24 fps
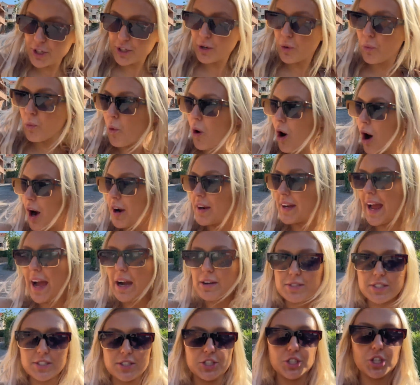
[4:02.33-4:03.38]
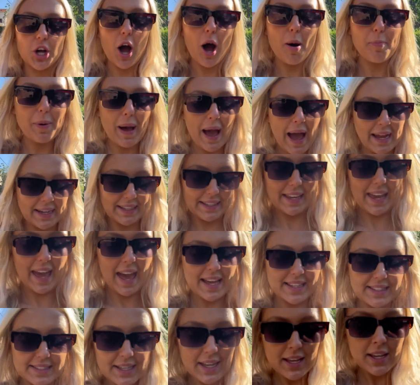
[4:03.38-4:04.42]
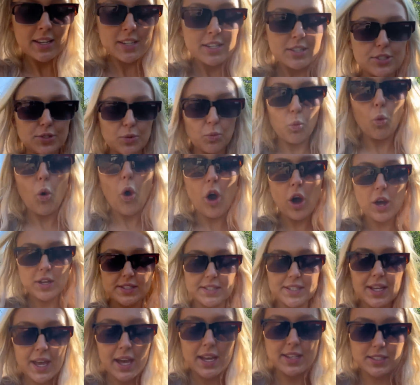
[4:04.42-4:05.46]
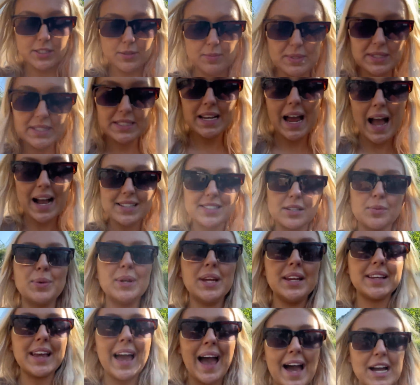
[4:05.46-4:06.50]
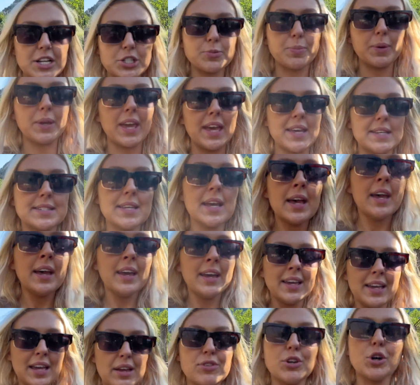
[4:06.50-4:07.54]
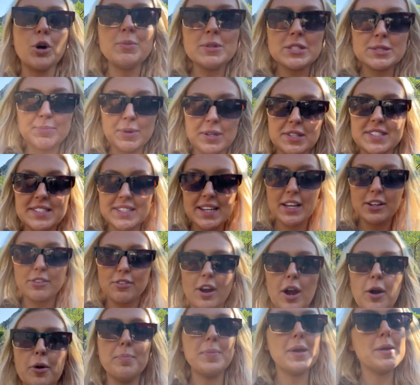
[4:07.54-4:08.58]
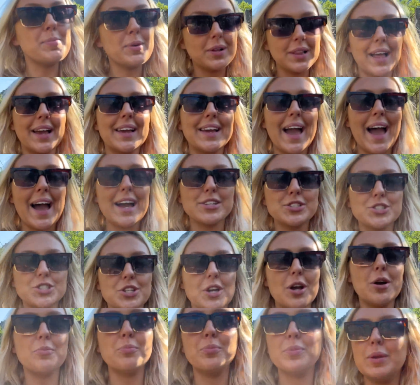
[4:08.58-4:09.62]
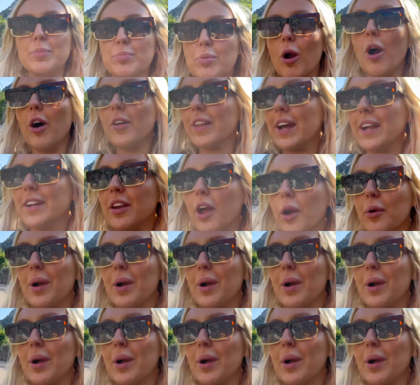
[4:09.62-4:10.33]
gonna walk now to the shop and get some water and some snacks, and we need cash because if you come into Montenegro, people like cash, and we brought like no